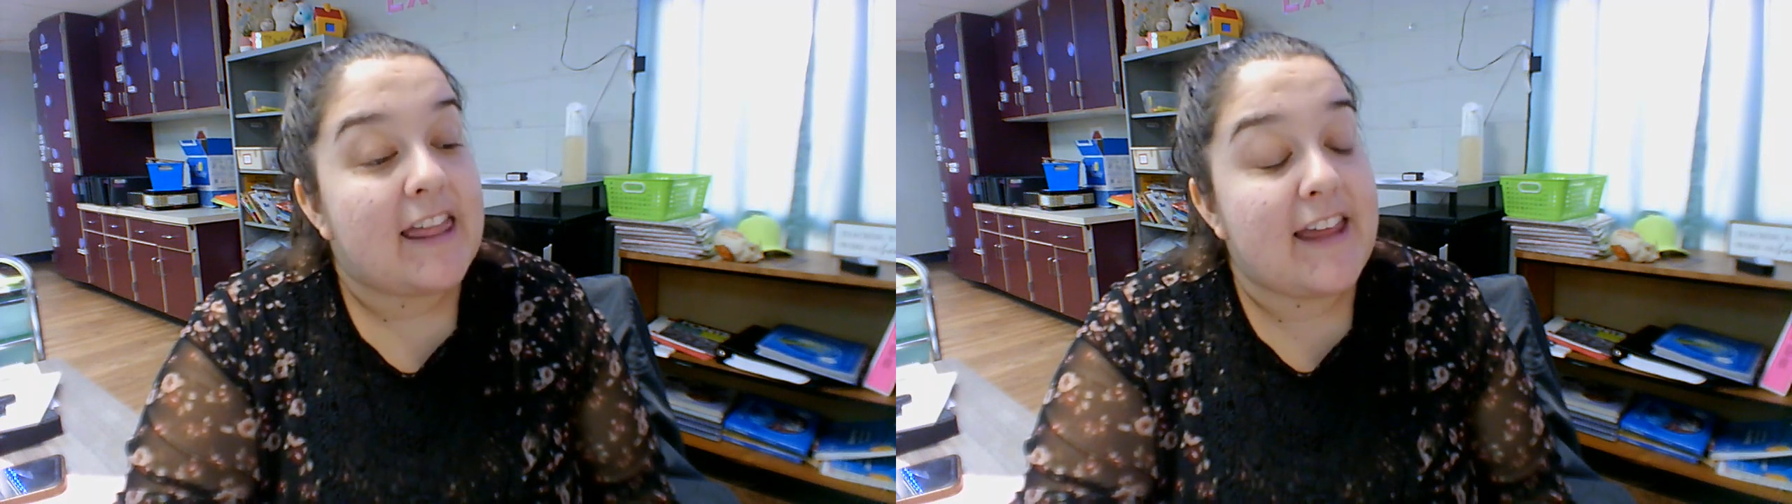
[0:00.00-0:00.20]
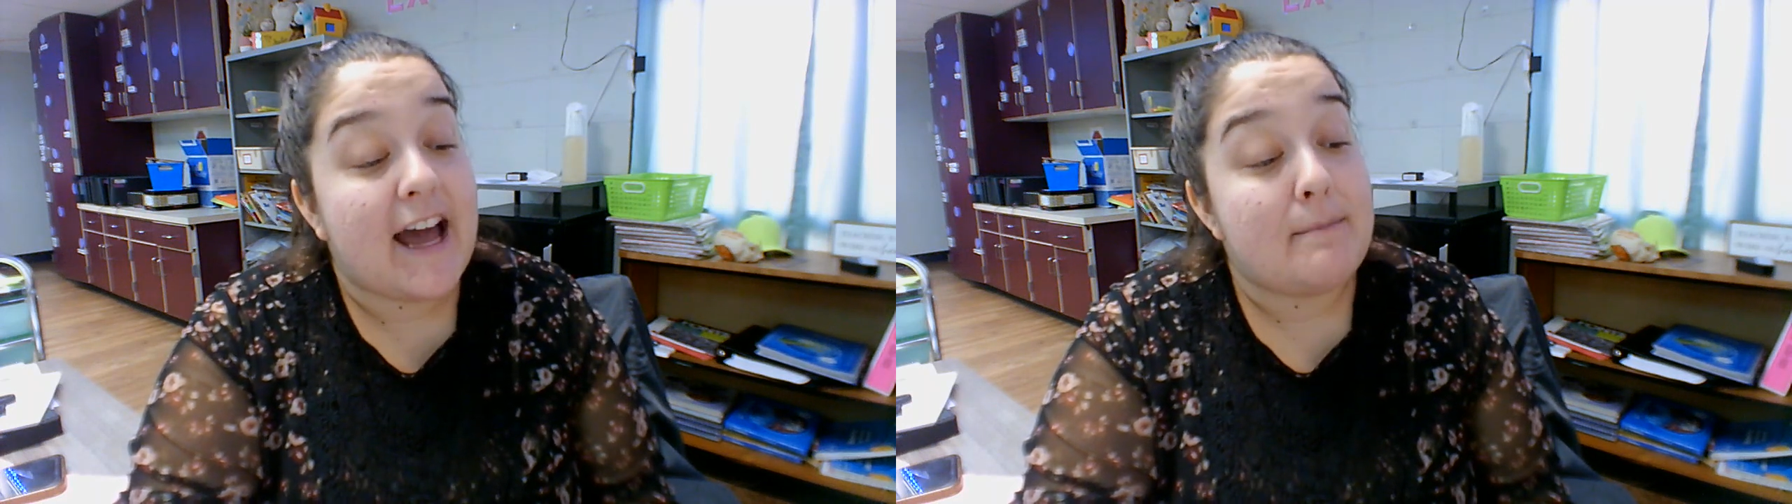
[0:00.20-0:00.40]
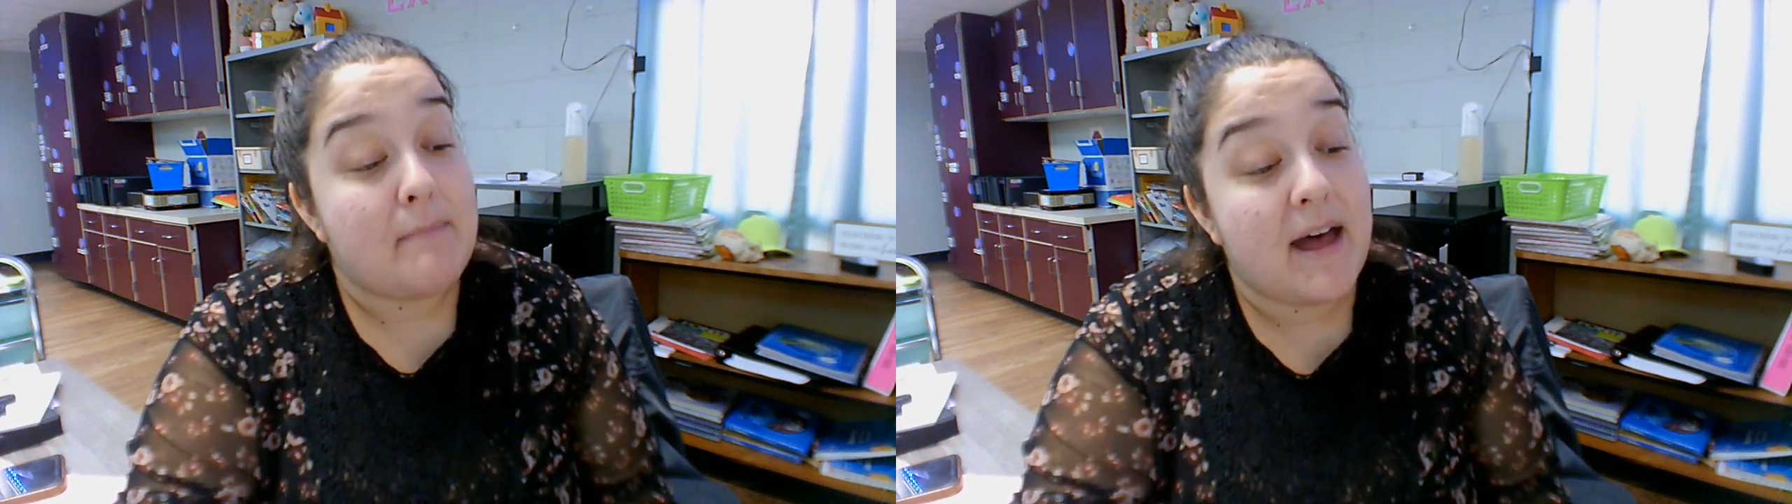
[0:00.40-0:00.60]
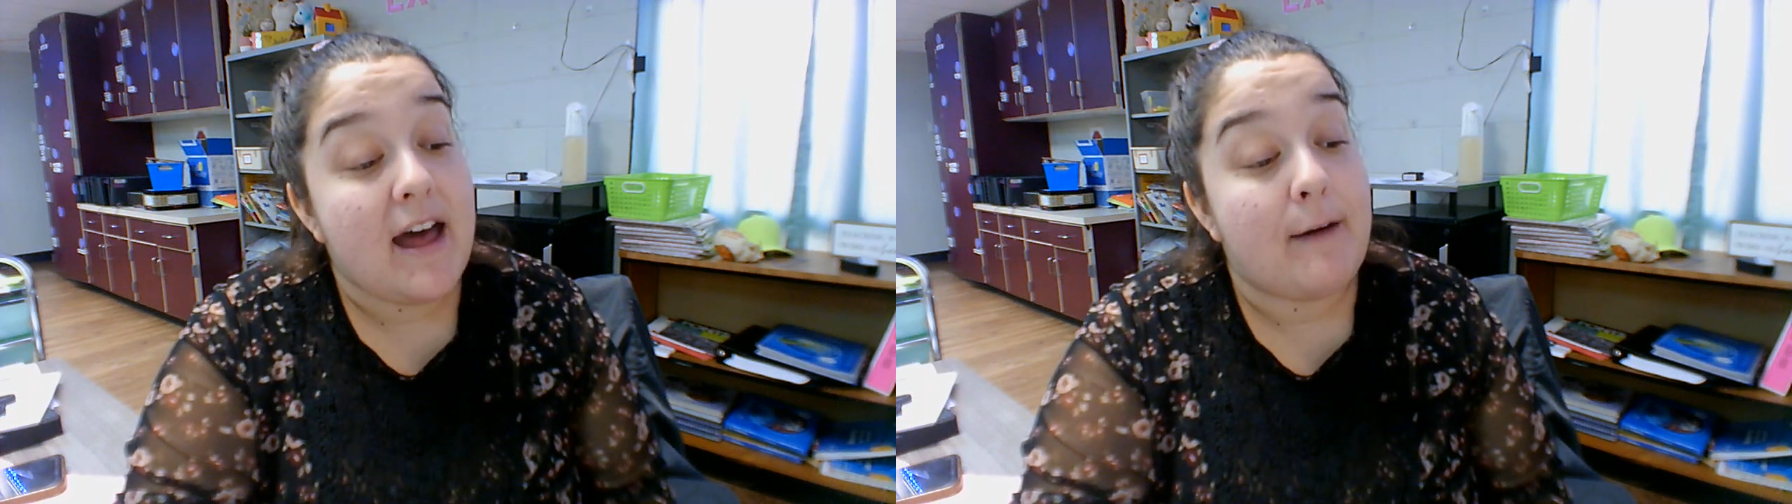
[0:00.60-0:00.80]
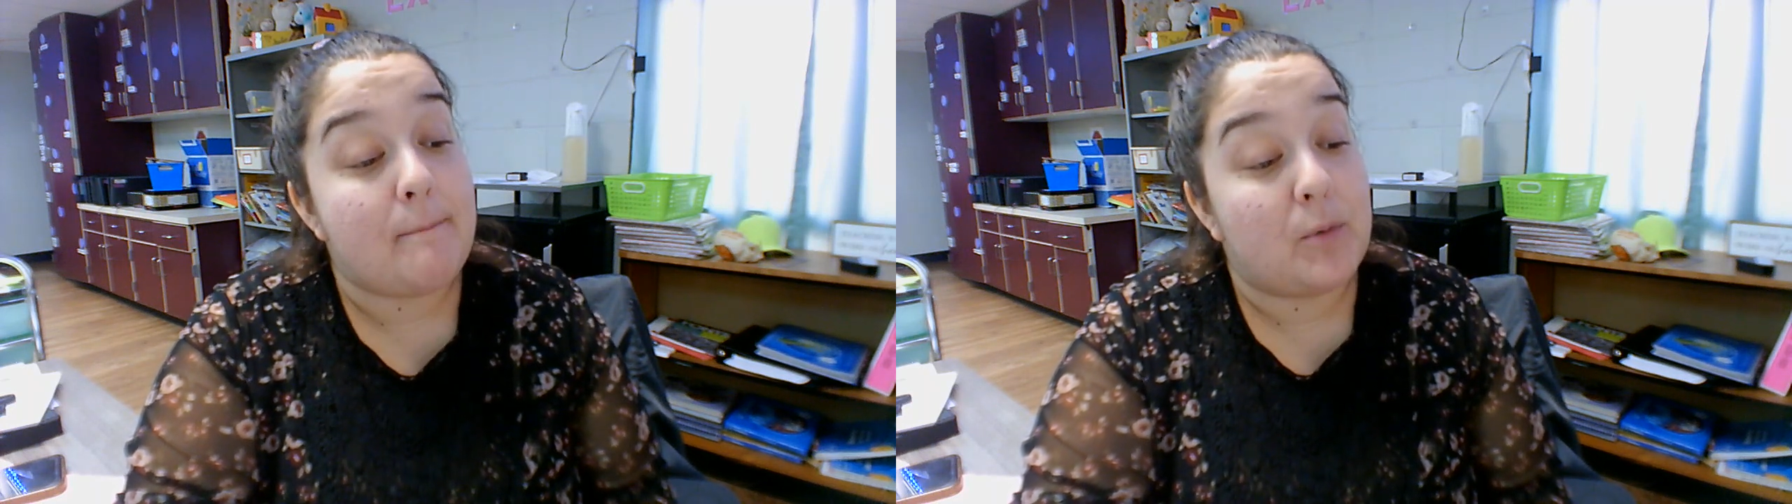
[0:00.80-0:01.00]
They had
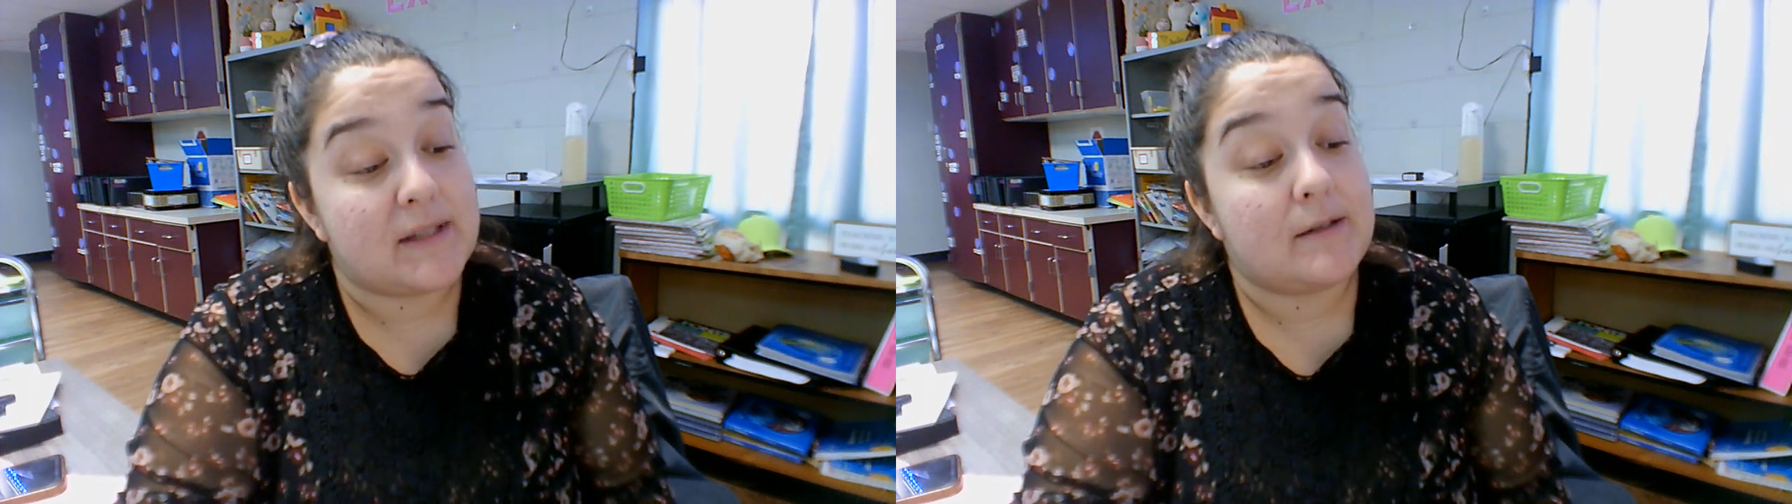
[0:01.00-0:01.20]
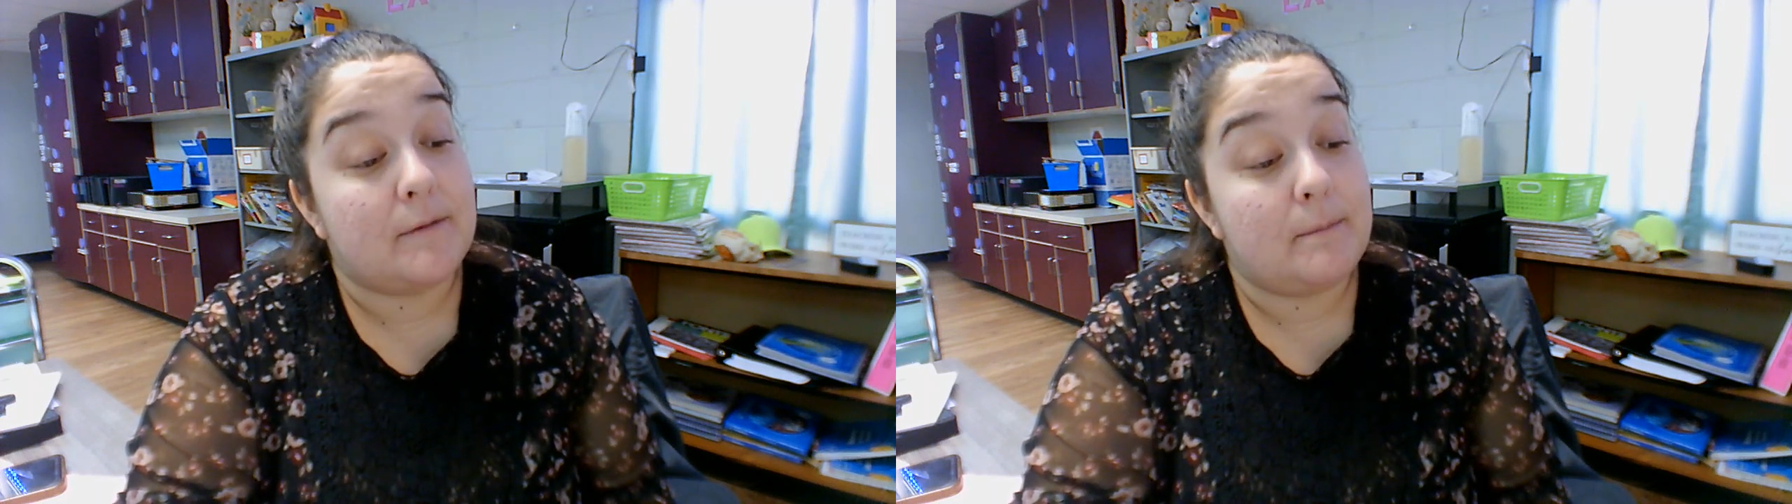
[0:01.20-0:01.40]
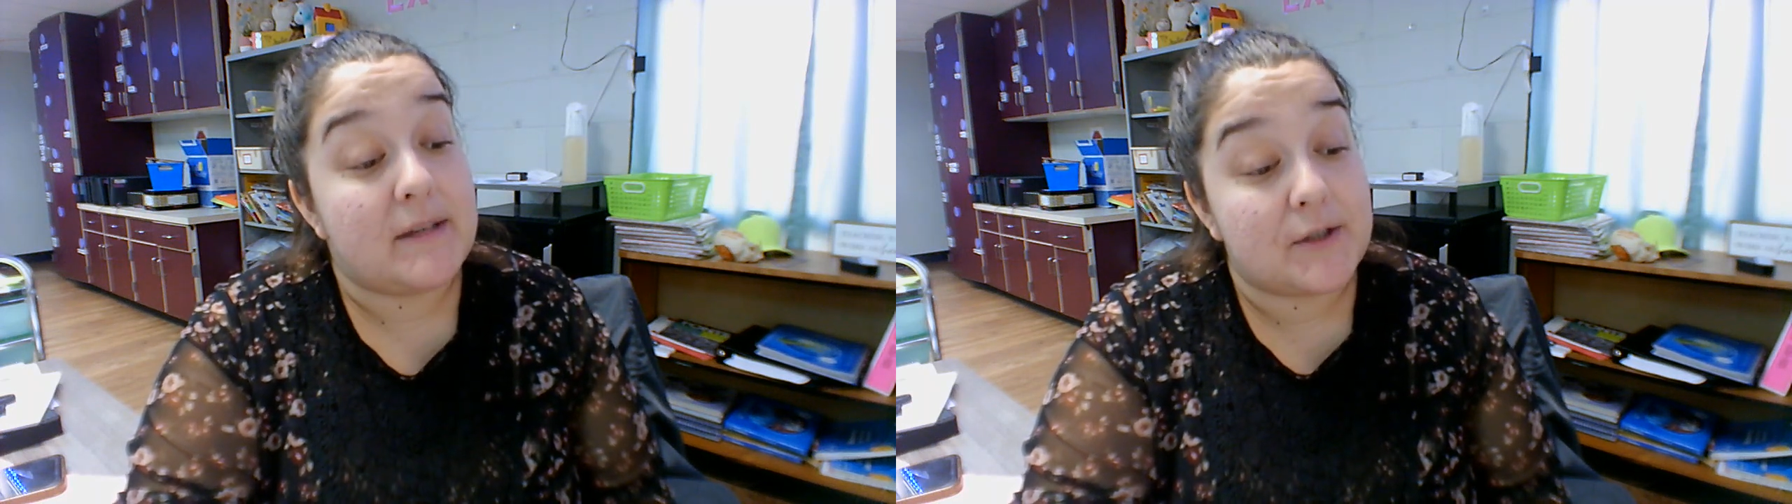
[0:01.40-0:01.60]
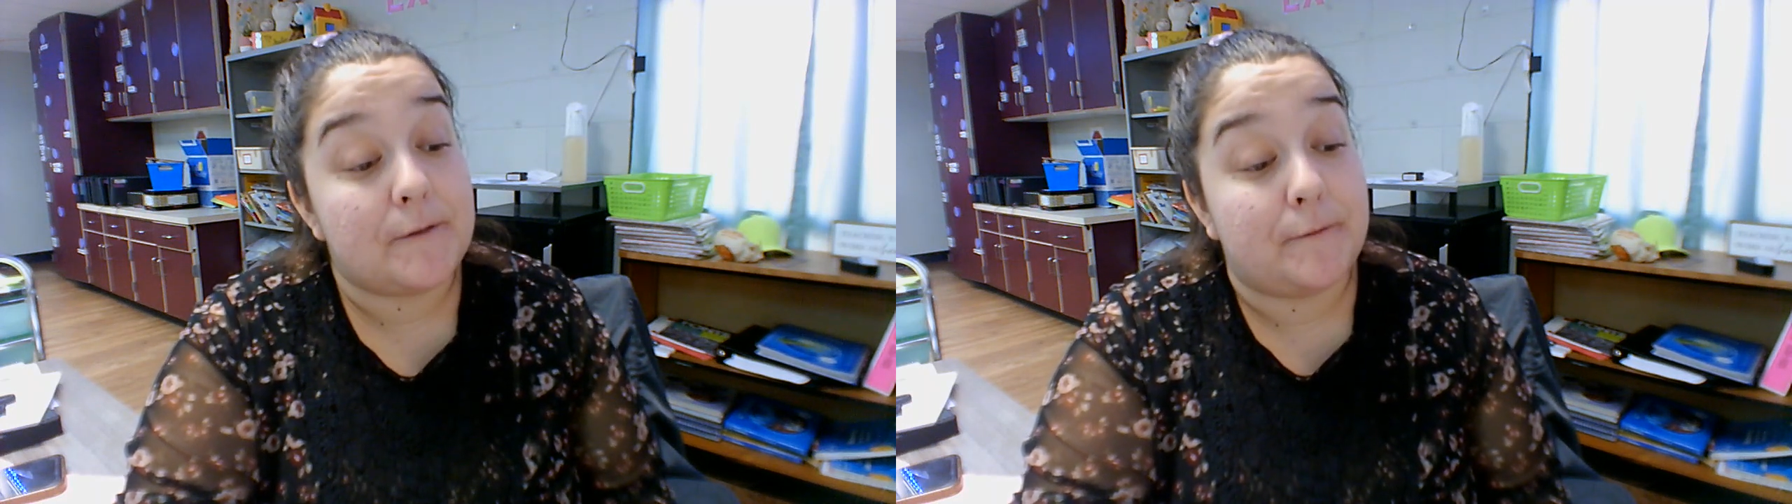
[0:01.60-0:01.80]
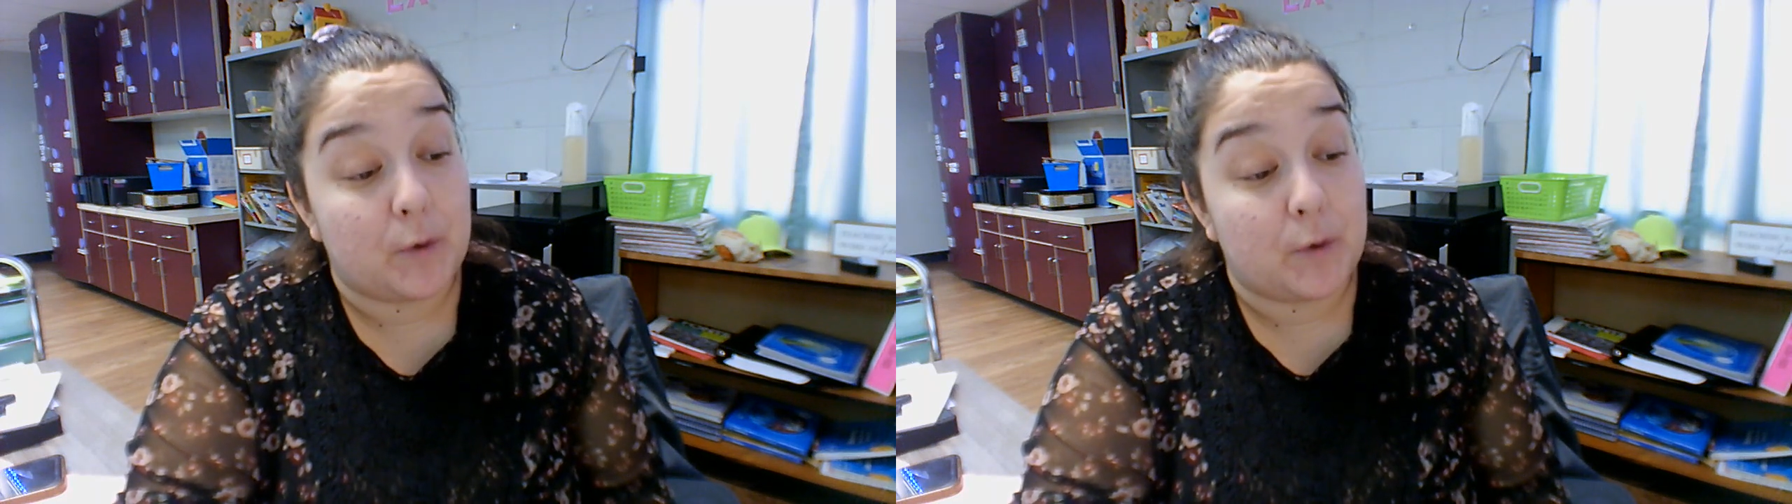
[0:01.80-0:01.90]
met at Mr.